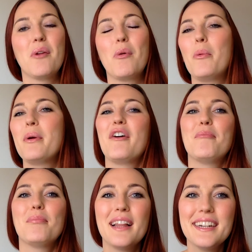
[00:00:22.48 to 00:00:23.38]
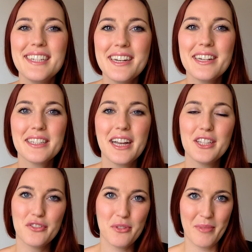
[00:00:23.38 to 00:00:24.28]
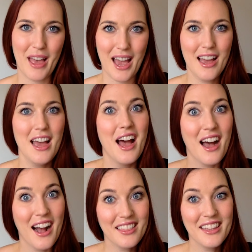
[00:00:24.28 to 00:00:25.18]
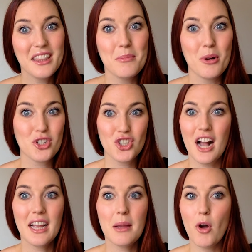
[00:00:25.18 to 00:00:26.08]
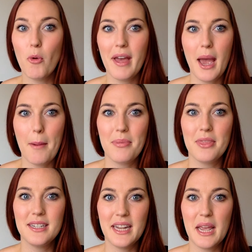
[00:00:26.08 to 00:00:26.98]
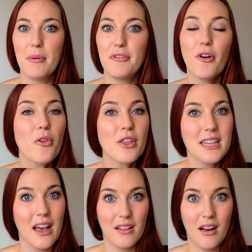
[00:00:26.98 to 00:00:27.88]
And while we have plenty to discuss from that, I think the most shocking moment happened the day before the tell